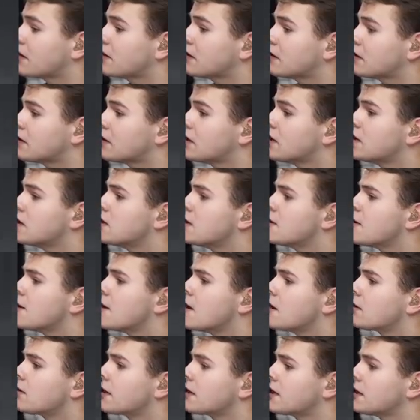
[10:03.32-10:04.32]
here?
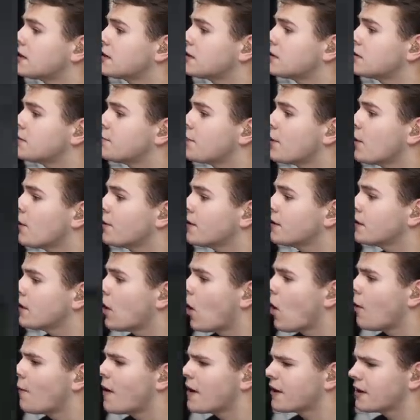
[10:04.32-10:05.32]
All right, here's the building.
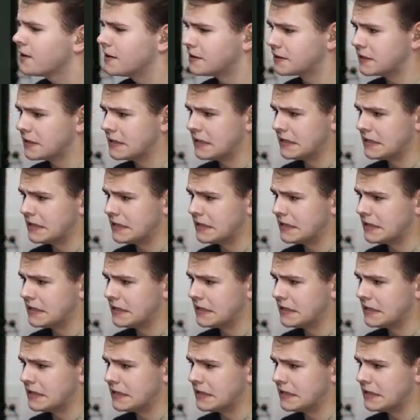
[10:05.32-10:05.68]
Oh my goodness.